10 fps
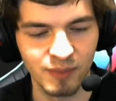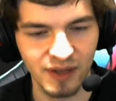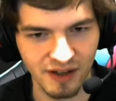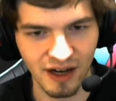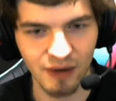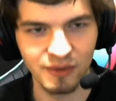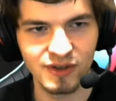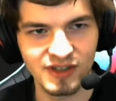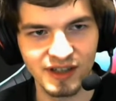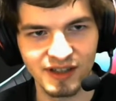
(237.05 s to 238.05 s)
pick
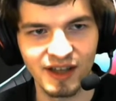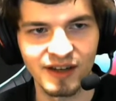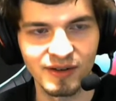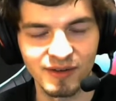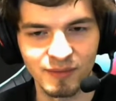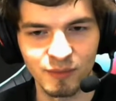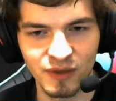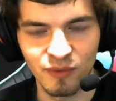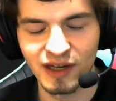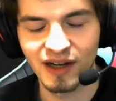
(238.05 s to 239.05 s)
counters that can
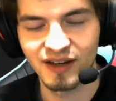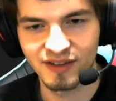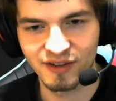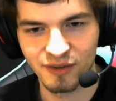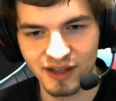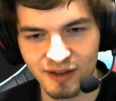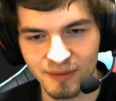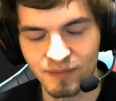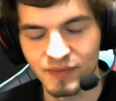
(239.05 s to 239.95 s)
be winning lanes into that